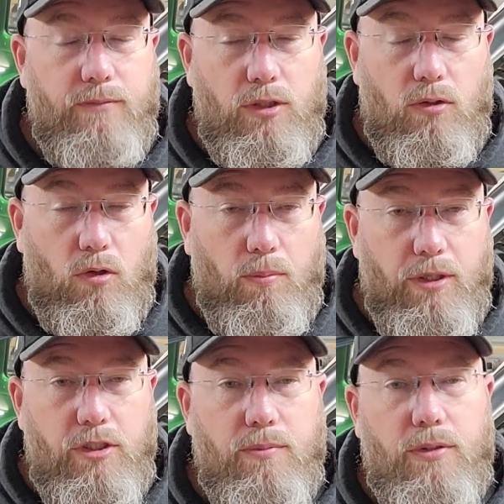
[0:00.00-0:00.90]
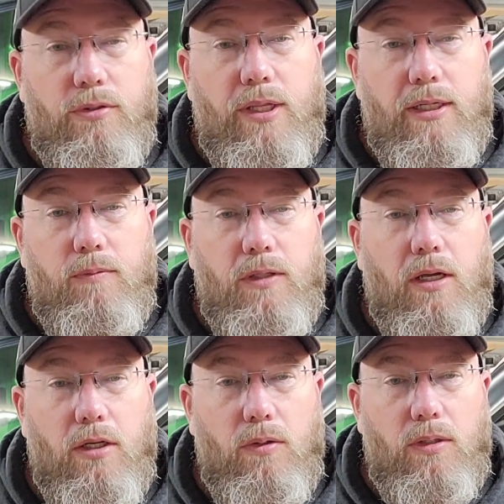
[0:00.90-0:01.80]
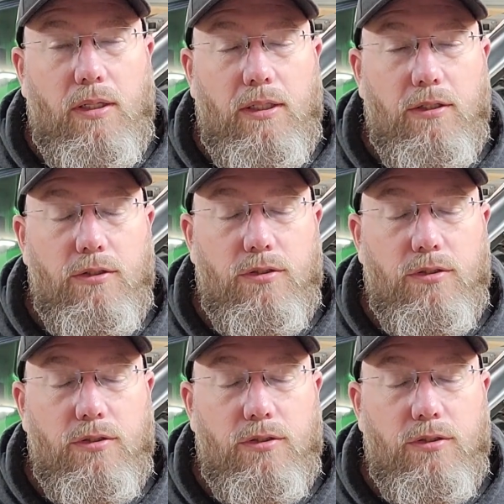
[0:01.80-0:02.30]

whole budget build thing we got going on here.